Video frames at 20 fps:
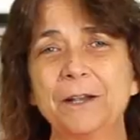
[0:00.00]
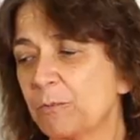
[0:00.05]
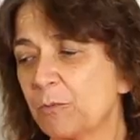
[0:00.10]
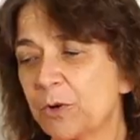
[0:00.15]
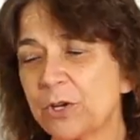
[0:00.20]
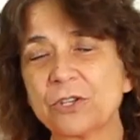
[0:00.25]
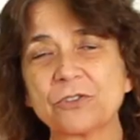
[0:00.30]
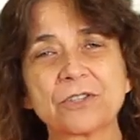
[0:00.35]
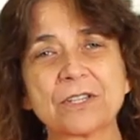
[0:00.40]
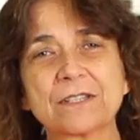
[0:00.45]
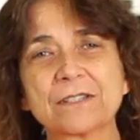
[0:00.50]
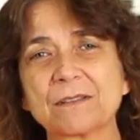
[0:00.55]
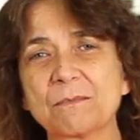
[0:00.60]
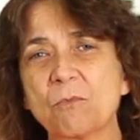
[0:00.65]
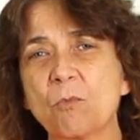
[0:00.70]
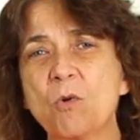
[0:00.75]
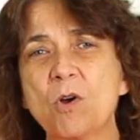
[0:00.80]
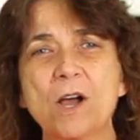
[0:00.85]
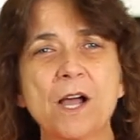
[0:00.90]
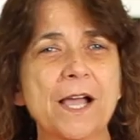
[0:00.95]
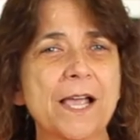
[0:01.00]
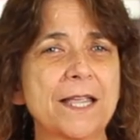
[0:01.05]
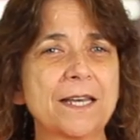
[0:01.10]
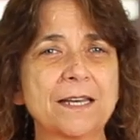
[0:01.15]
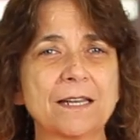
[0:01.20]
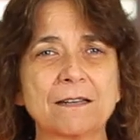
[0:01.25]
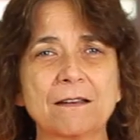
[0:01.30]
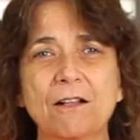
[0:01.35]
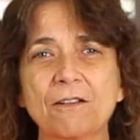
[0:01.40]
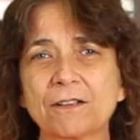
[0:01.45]
We're using some
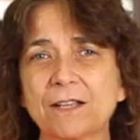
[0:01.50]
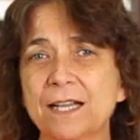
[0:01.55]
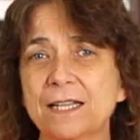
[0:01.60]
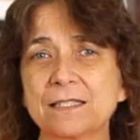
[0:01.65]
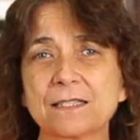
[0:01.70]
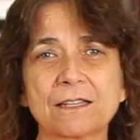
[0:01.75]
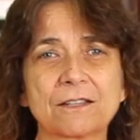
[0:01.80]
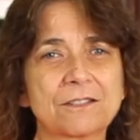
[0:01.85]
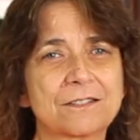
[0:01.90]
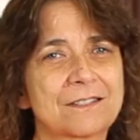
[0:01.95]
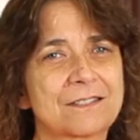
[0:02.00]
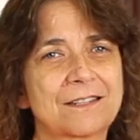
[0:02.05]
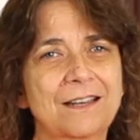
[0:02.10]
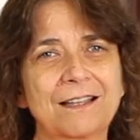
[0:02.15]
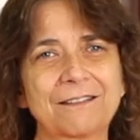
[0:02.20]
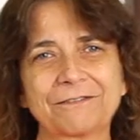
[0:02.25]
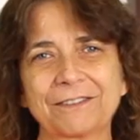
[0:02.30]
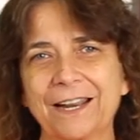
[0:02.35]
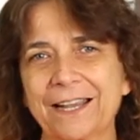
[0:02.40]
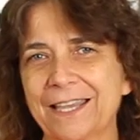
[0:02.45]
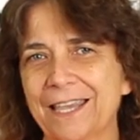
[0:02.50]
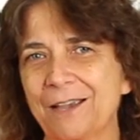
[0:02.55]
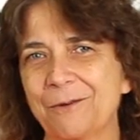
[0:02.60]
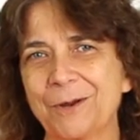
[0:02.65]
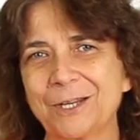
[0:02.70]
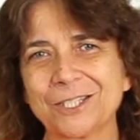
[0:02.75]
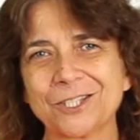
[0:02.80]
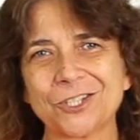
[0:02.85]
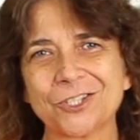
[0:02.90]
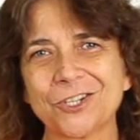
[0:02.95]
wine and all kinds of good stuff that I can't
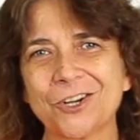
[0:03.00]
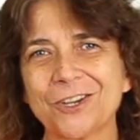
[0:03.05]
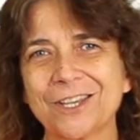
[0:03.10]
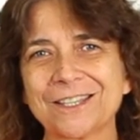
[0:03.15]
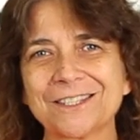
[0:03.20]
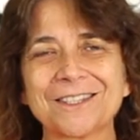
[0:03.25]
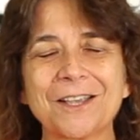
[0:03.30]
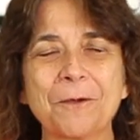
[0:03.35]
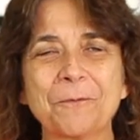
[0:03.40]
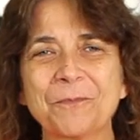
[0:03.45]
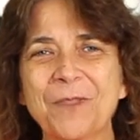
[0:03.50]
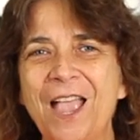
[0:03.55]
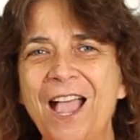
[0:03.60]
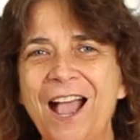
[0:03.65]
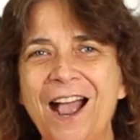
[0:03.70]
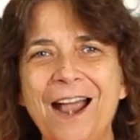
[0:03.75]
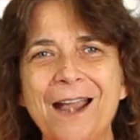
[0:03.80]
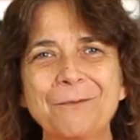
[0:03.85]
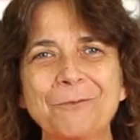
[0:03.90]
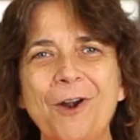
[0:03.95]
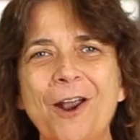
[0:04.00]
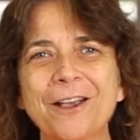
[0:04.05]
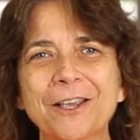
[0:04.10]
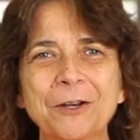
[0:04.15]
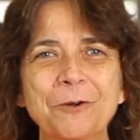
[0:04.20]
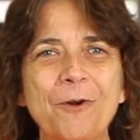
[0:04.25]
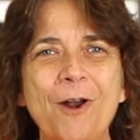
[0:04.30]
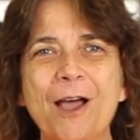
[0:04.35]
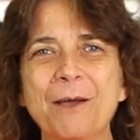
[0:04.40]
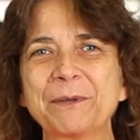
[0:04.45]
wait to show you. So I'm
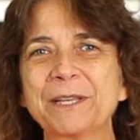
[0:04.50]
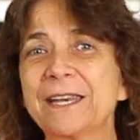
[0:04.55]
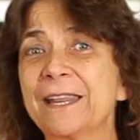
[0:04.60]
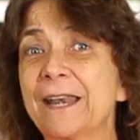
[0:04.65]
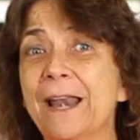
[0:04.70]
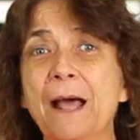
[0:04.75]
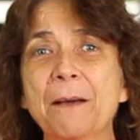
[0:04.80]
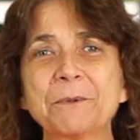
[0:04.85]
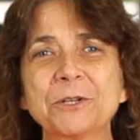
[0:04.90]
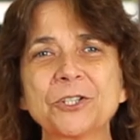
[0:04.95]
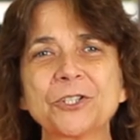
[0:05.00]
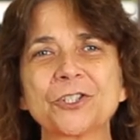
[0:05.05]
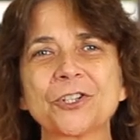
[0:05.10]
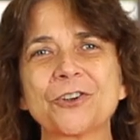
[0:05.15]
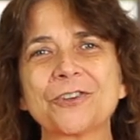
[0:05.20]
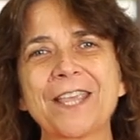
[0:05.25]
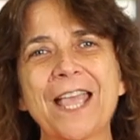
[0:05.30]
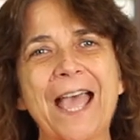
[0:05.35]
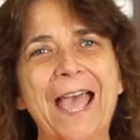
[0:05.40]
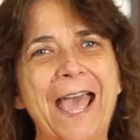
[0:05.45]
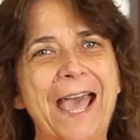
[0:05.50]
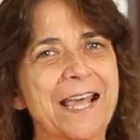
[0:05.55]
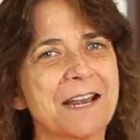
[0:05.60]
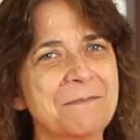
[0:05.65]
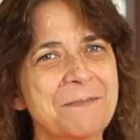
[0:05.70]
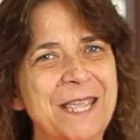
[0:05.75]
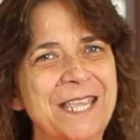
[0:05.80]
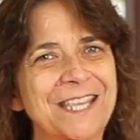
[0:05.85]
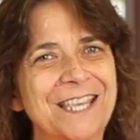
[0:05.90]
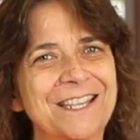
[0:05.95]
Rockin Robin and I'm gonna show you how
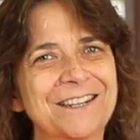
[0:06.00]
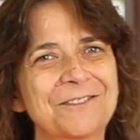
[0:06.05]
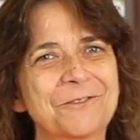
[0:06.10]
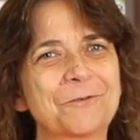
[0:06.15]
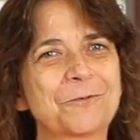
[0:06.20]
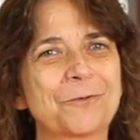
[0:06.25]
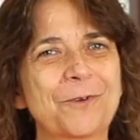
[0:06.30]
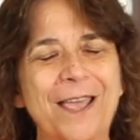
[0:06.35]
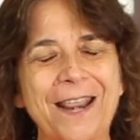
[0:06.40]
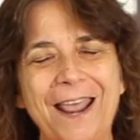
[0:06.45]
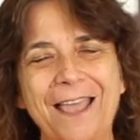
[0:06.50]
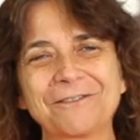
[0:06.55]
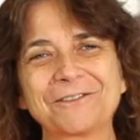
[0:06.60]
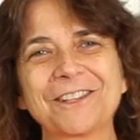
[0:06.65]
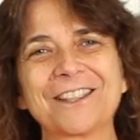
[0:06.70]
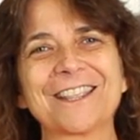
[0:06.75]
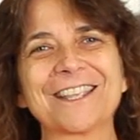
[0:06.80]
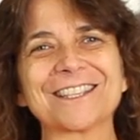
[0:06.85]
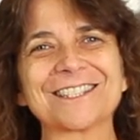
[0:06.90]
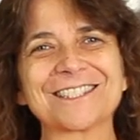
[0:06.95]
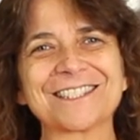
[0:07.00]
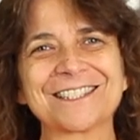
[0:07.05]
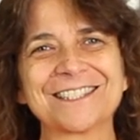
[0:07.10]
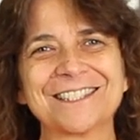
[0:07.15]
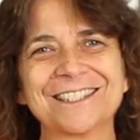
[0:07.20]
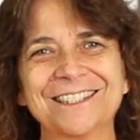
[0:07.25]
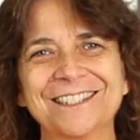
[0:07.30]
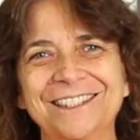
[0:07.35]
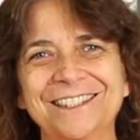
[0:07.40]
to make it right after this.